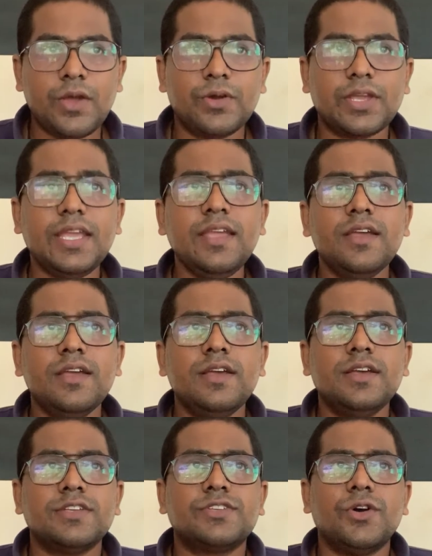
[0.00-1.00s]
Okay,
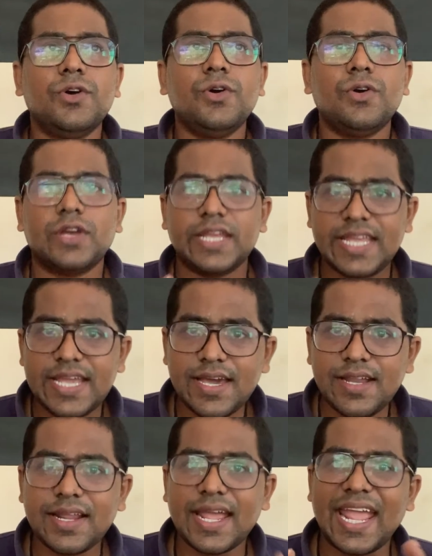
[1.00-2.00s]
so
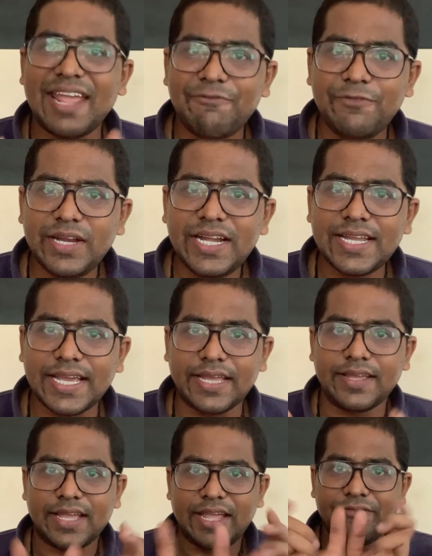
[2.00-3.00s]
here every
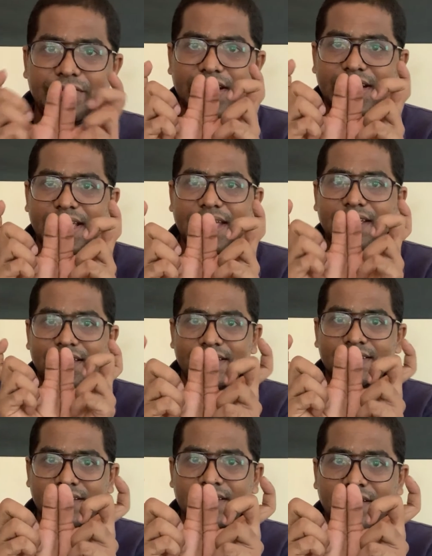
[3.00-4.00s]

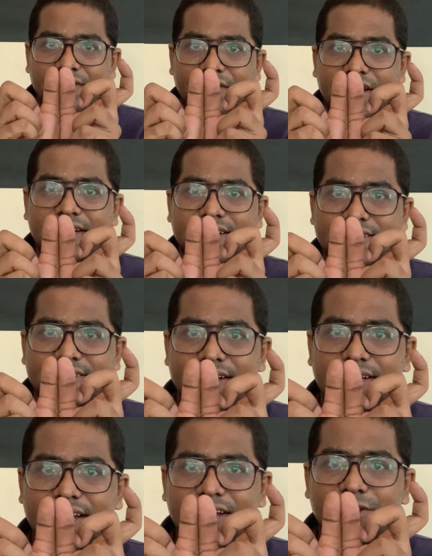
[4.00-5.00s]
day, when it is
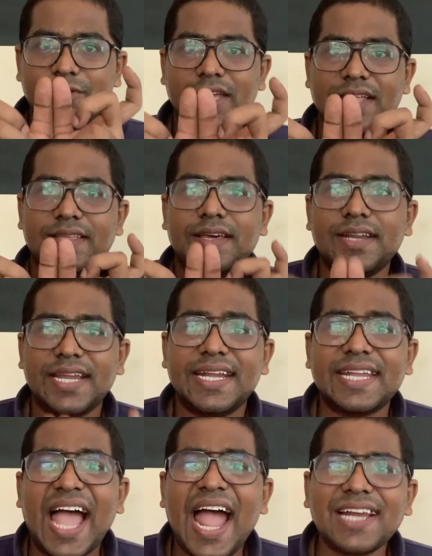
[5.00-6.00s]
written together,
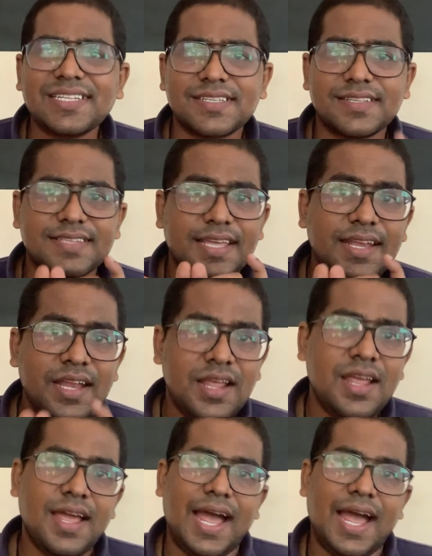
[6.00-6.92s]
it acts as an